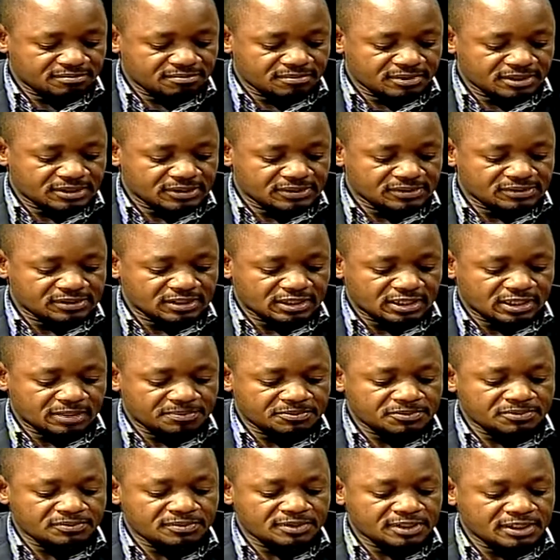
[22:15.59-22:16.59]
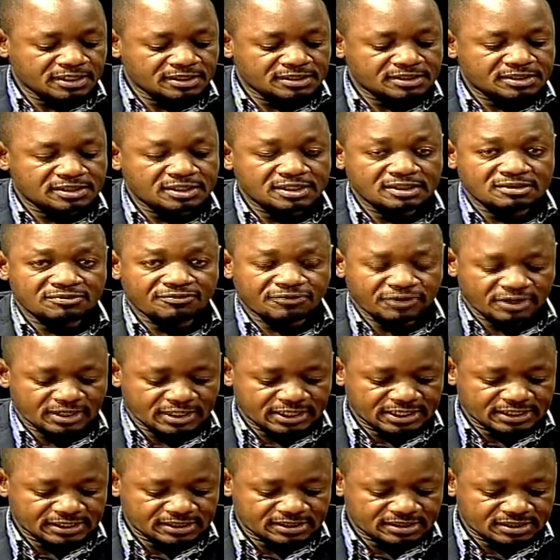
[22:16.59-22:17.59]
Because up to date, his
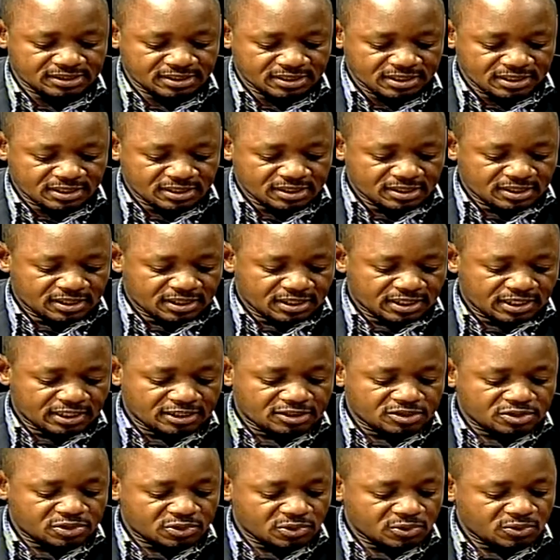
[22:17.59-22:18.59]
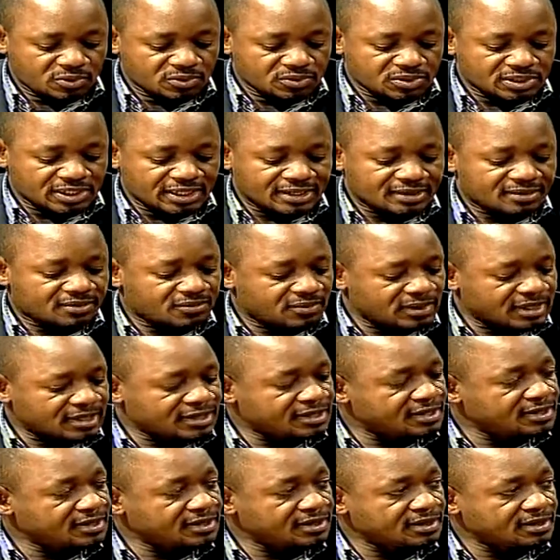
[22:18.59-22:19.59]
fingers and toes are
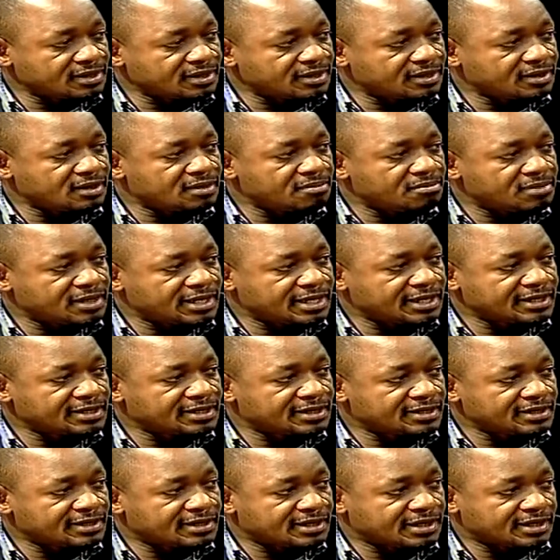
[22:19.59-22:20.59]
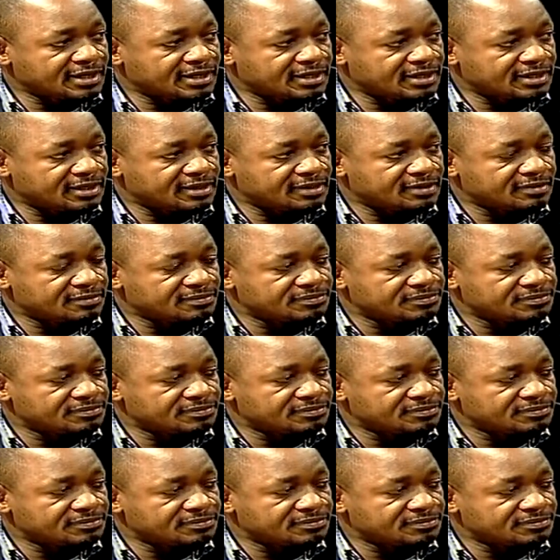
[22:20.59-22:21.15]
cracking and black in color.